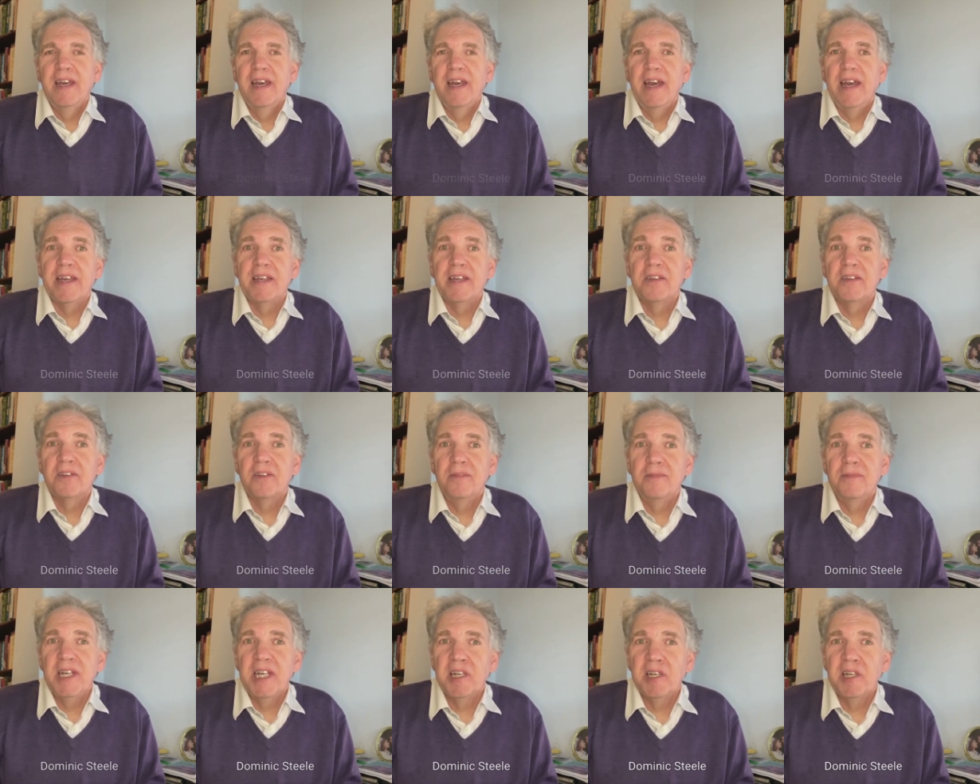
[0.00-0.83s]
Hey,
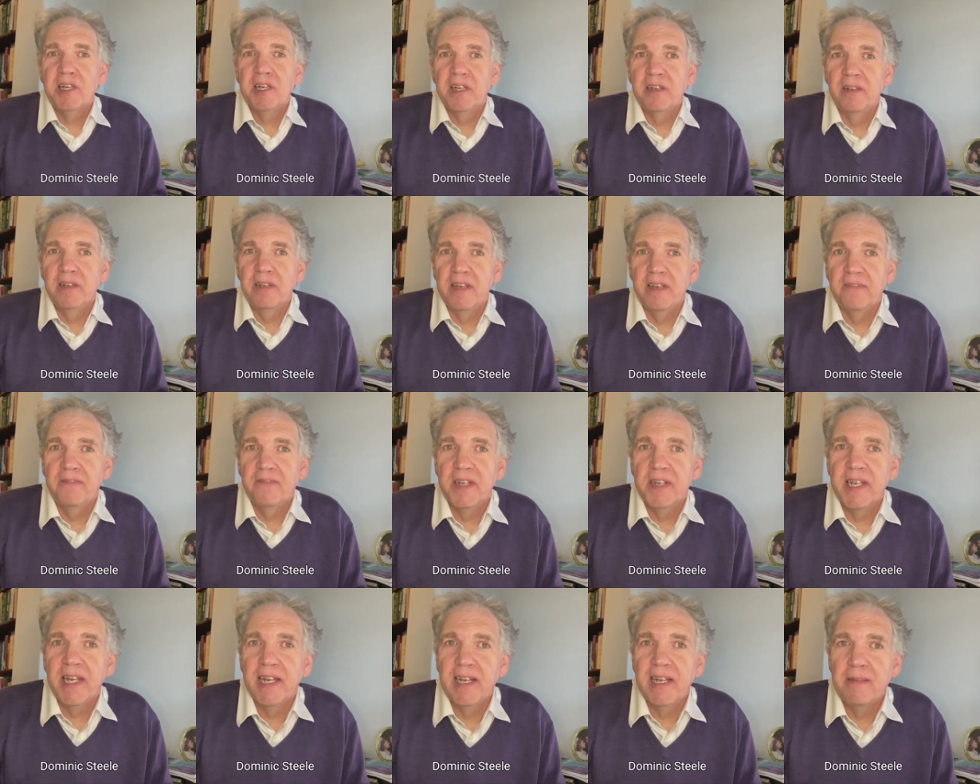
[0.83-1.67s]
Dominic Steele here
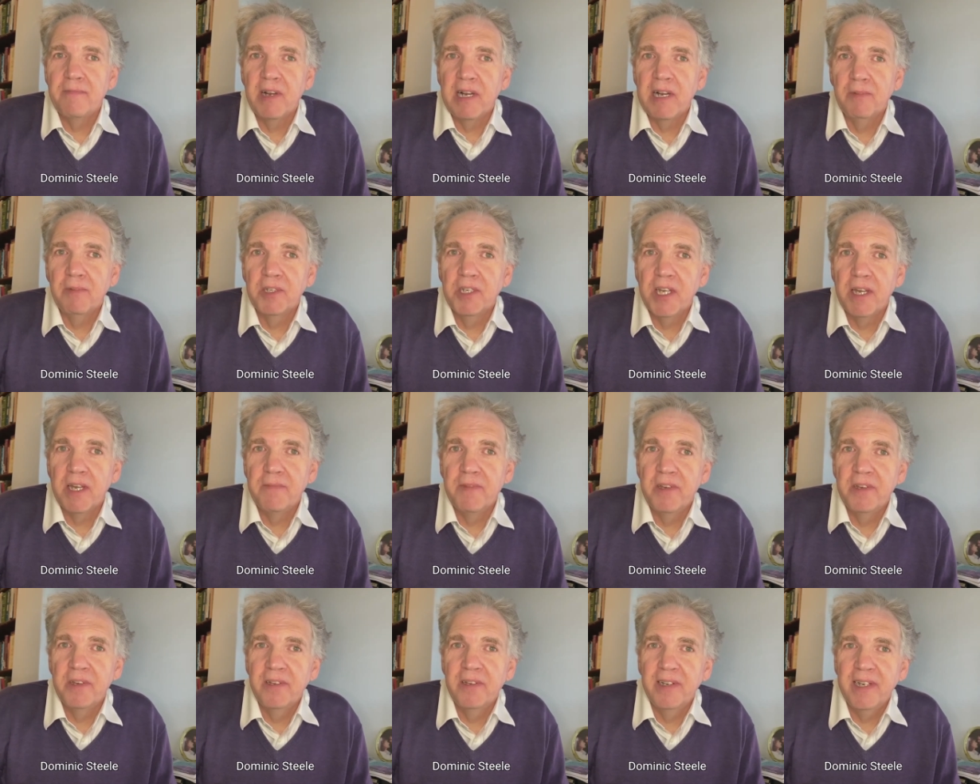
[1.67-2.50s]
for Daily Bible Time
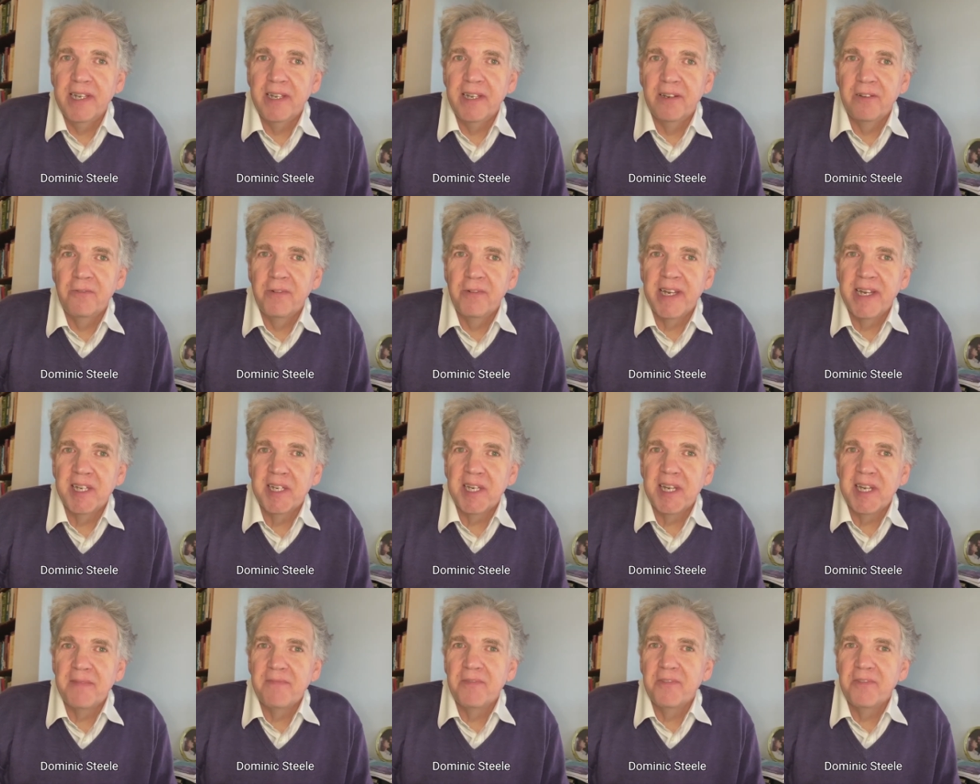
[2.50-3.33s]
early on a
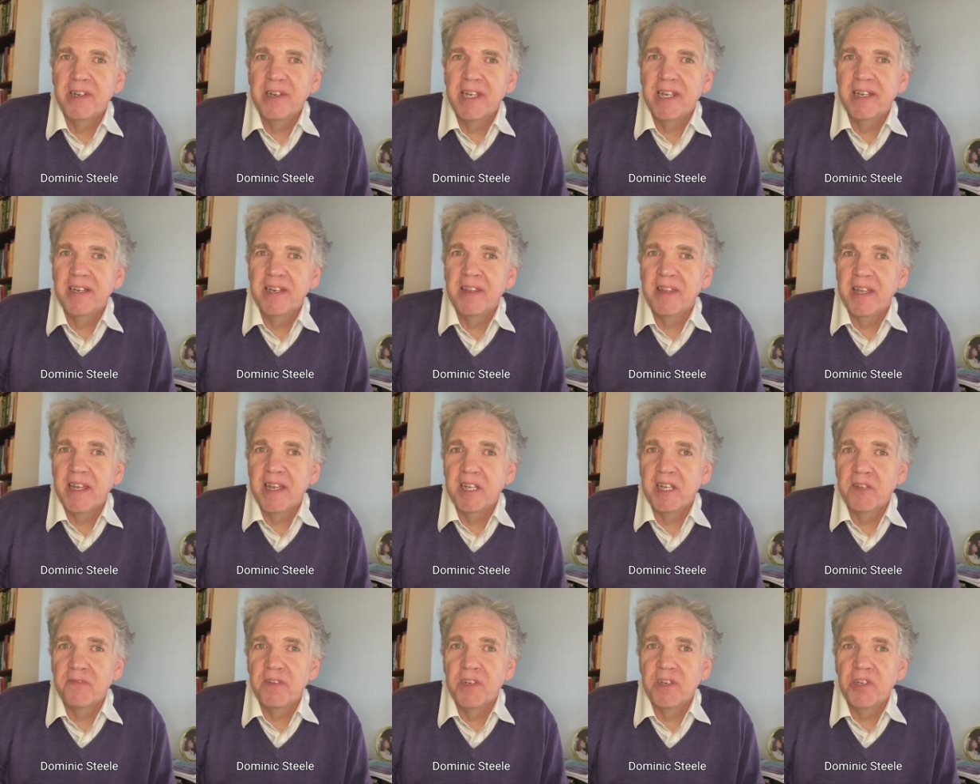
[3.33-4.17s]
Wednesday morning, and
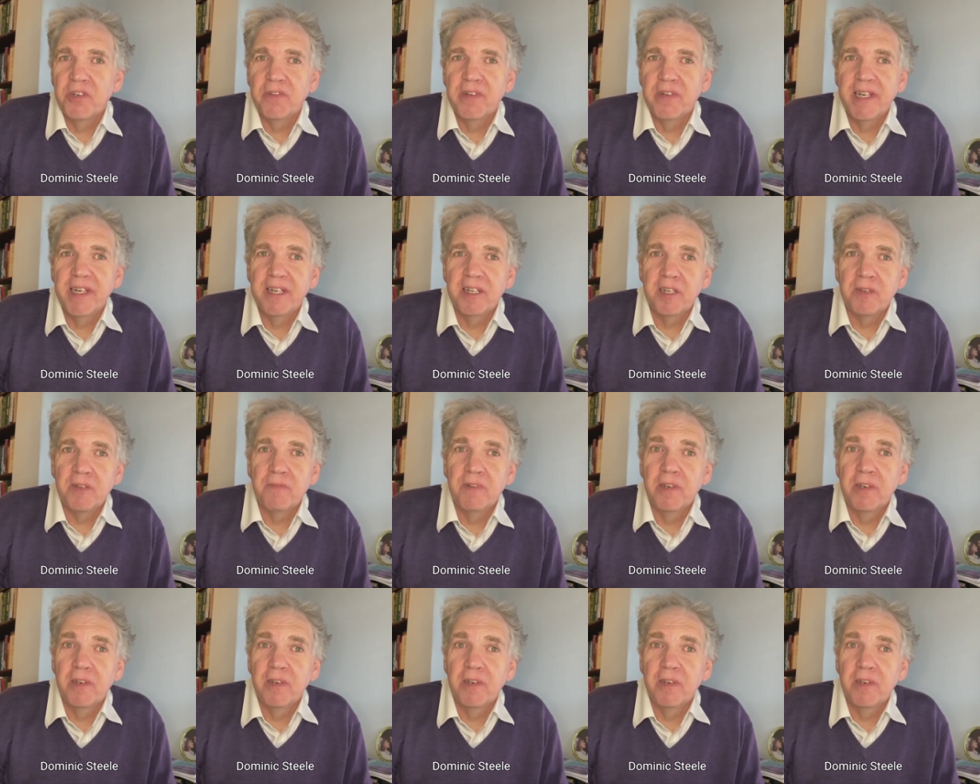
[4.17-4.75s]
thanks for joining us.